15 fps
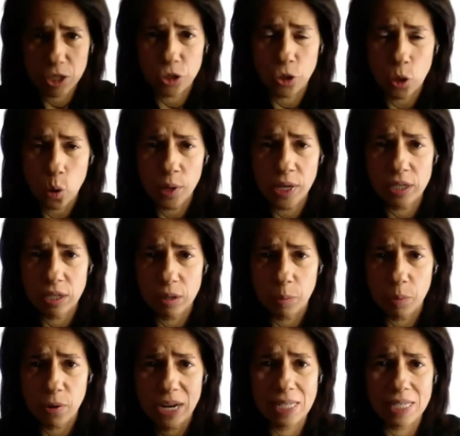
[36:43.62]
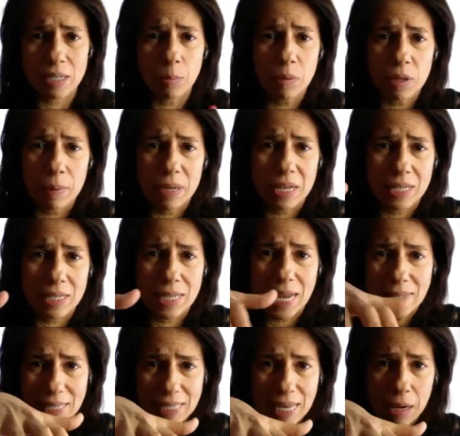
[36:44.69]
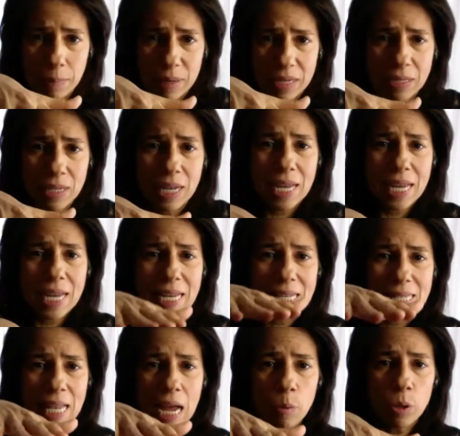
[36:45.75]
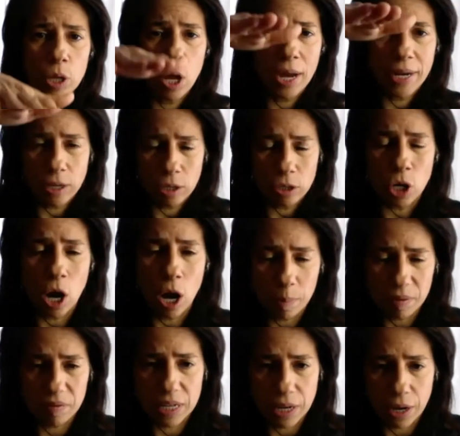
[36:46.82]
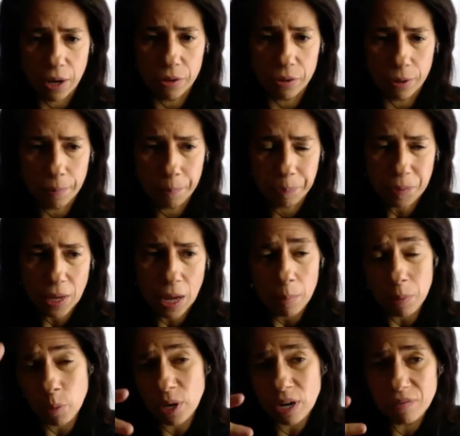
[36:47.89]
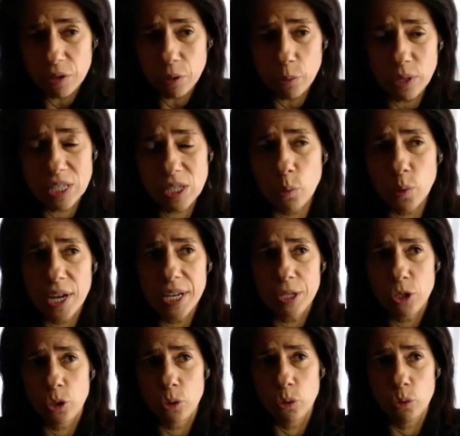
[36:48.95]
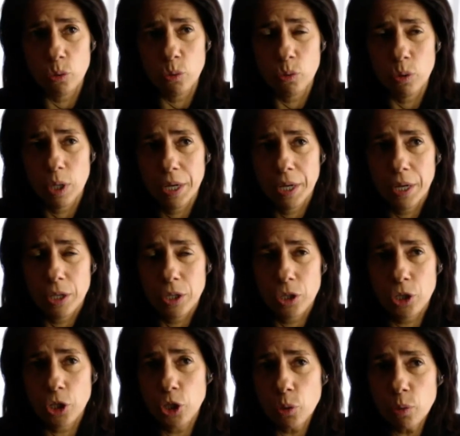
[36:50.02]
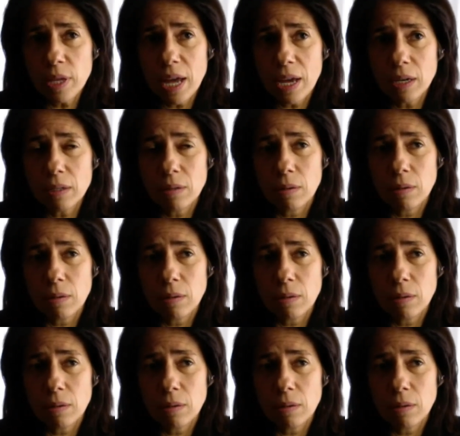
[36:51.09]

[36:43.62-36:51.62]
are going to the brain simply because that segment is now aligned on top of the other. But what if there was a way to do that,